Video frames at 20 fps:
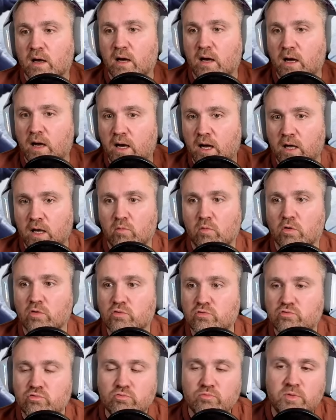I want
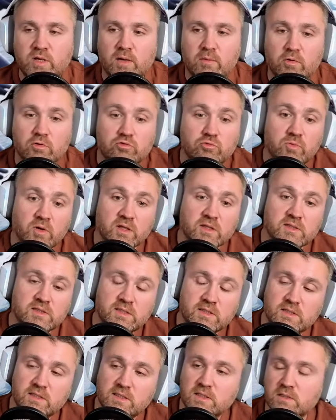to be able to burn
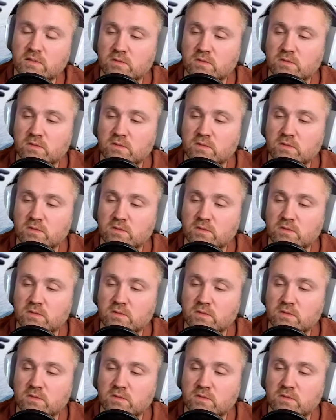cities,